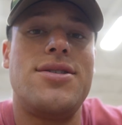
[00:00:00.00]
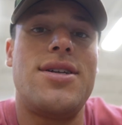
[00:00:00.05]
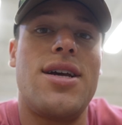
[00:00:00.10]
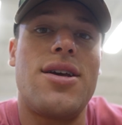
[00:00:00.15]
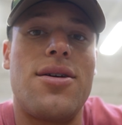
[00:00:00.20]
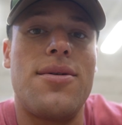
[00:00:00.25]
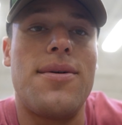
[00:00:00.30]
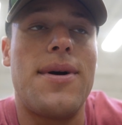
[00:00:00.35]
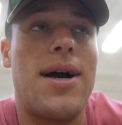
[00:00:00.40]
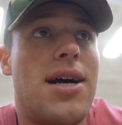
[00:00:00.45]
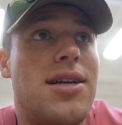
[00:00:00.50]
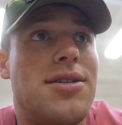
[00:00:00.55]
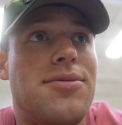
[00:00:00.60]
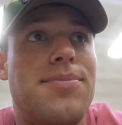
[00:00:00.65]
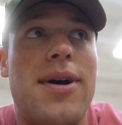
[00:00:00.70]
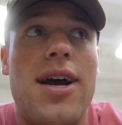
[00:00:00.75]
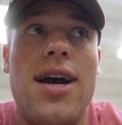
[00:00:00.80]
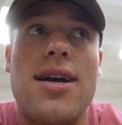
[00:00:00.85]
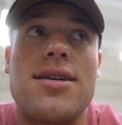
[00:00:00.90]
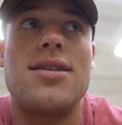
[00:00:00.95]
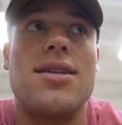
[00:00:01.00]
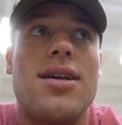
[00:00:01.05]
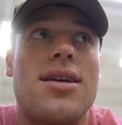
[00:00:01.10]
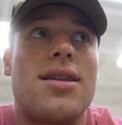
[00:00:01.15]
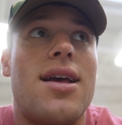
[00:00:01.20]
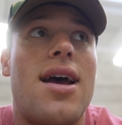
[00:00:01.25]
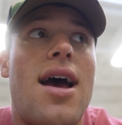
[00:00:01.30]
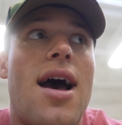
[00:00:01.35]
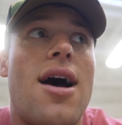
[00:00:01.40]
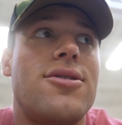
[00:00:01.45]
take you guys back to
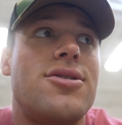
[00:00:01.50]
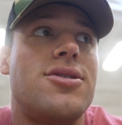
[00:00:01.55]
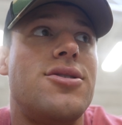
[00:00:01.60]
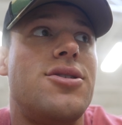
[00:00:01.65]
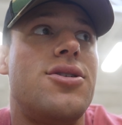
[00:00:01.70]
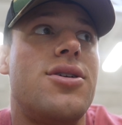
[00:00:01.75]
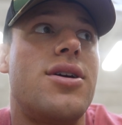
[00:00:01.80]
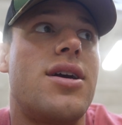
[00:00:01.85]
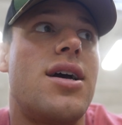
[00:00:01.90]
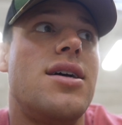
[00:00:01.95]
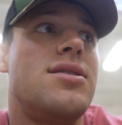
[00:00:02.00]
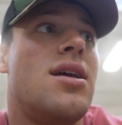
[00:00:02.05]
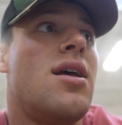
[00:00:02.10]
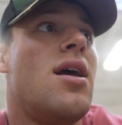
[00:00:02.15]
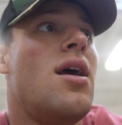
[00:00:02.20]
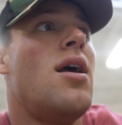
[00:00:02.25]
like the house and show you guys